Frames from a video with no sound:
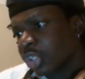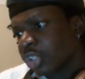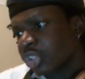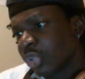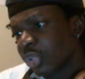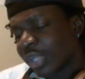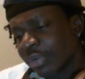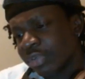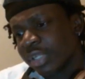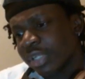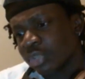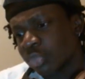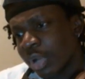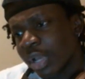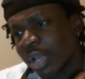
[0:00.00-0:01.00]
So, and I
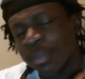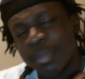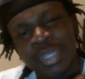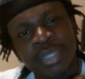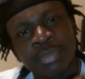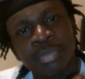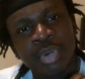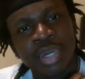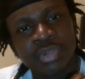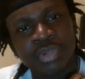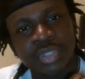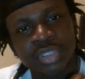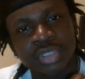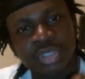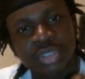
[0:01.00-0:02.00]
realized, wow, I'm making
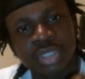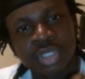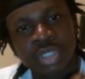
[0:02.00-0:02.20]
progress.